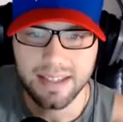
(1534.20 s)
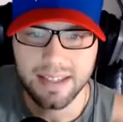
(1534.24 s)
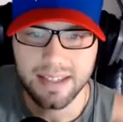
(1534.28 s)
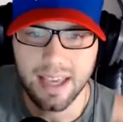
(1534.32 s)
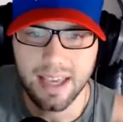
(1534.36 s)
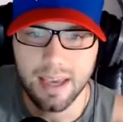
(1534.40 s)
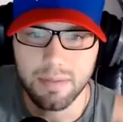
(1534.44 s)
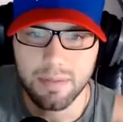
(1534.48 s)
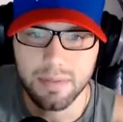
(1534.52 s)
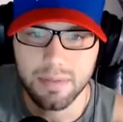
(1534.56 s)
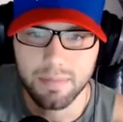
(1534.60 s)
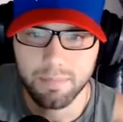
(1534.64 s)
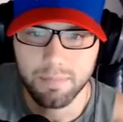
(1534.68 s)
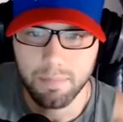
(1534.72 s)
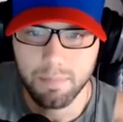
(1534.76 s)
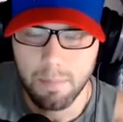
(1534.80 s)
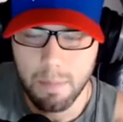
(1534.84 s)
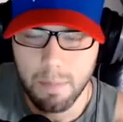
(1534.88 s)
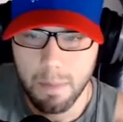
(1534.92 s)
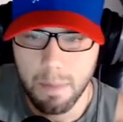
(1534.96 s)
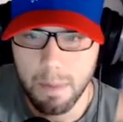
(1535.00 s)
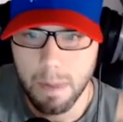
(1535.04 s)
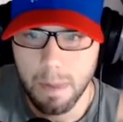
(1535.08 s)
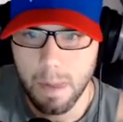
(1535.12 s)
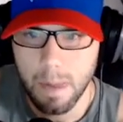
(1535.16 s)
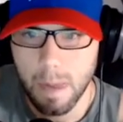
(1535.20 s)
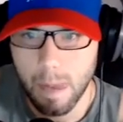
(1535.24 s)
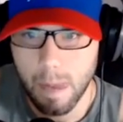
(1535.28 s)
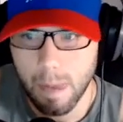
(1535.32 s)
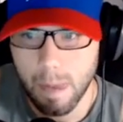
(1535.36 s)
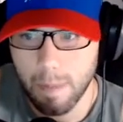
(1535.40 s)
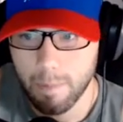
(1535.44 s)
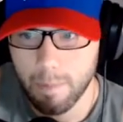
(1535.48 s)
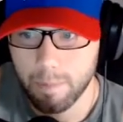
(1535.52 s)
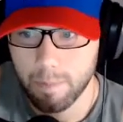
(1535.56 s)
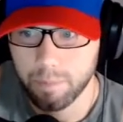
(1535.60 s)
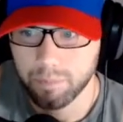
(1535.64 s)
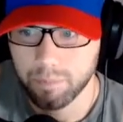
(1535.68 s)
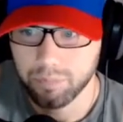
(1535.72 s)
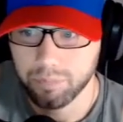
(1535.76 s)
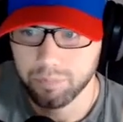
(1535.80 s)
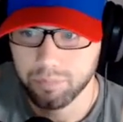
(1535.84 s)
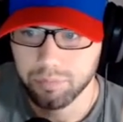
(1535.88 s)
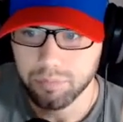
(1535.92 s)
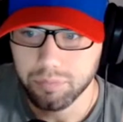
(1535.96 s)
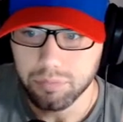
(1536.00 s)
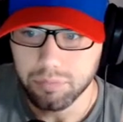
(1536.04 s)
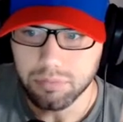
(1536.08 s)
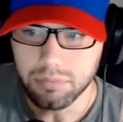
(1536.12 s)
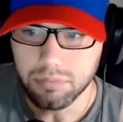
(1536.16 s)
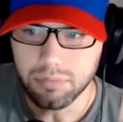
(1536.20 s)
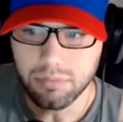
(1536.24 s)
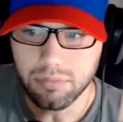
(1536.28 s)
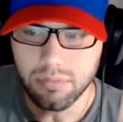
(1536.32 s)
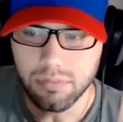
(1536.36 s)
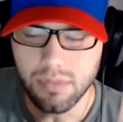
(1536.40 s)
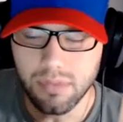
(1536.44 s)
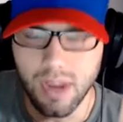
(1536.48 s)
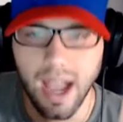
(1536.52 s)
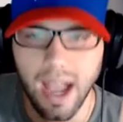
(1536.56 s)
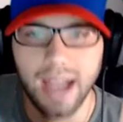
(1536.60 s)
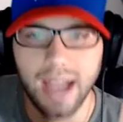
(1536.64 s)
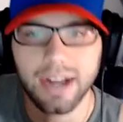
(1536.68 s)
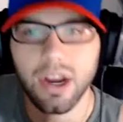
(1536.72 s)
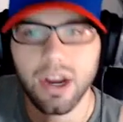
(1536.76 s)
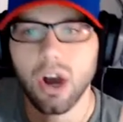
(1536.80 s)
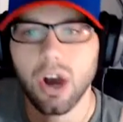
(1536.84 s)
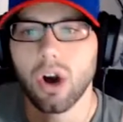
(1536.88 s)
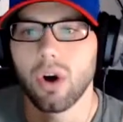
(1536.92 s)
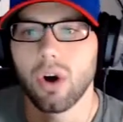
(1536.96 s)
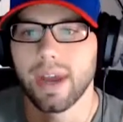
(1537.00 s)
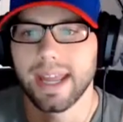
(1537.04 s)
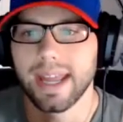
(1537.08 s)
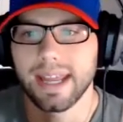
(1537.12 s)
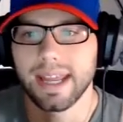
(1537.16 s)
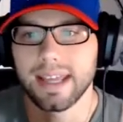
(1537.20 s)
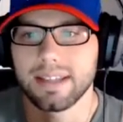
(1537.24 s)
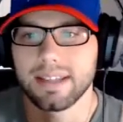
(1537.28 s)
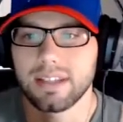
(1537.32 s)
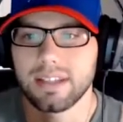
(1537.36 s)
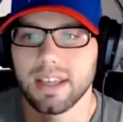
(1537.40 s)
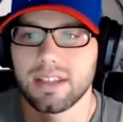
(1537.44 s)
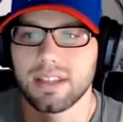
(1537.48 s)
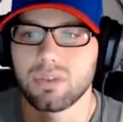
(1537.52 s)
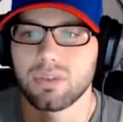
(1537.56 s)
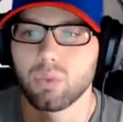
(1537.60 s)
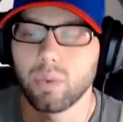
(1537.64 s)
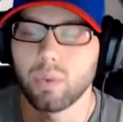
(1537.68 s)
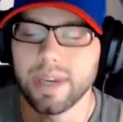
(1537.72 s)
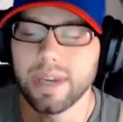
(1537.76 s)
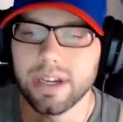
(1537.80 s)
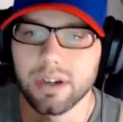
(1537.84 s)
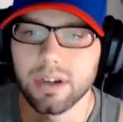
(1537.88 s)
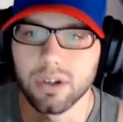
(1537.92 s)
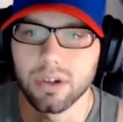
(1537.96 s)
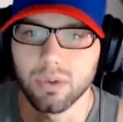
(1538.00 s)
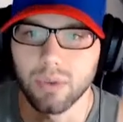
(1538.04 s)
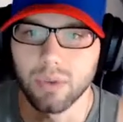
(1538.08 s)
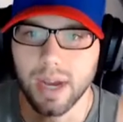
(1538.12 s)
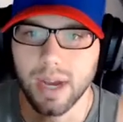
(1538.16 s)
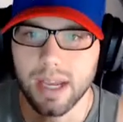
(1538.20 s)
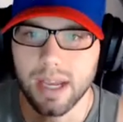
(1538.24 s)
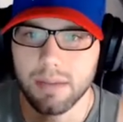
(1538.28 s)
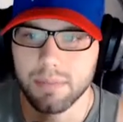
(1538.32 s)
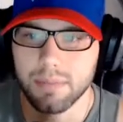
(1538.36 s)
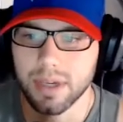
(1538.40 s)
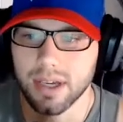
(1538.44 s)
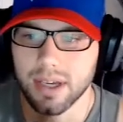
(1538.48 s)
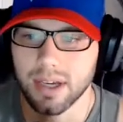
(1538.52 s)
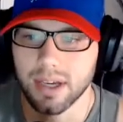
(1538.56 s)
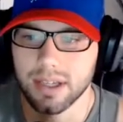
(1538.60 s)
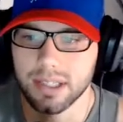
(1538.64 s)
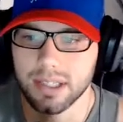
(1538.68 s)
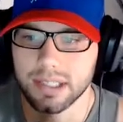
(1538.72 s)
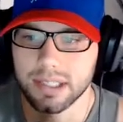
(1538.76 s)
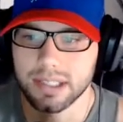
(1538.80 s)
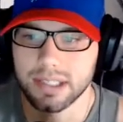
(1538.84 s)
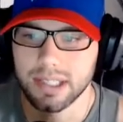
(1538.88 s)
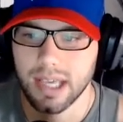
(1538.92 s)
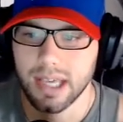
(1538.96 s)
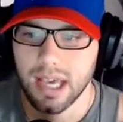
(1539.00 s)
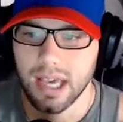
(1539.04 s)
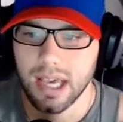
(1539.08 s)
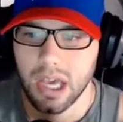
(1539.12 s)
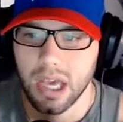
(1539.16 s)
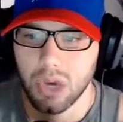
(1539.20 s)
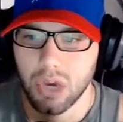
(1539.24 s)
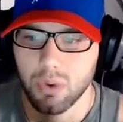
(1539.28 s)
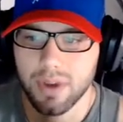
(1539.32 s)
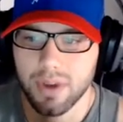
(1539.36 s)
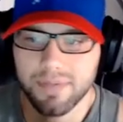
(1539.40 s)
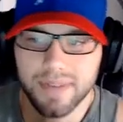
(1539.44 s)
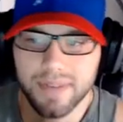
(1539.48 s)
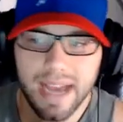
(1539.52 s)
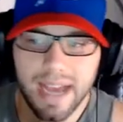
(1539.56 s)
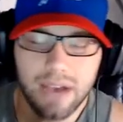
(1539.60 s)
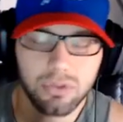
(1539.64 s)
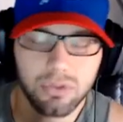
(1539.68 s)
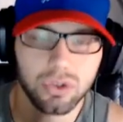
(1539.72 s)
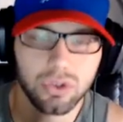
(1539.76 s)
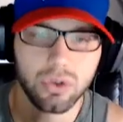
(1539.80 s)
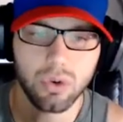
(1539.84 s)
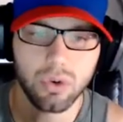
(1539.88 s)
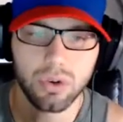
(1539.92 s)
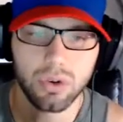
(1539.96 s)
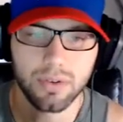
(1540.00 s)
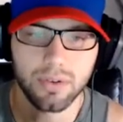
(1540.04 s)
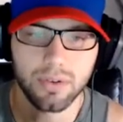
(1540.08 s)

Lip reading: That's because we have 400 rushing touchdowns. I know, and it's weird, right? Because we've now scored.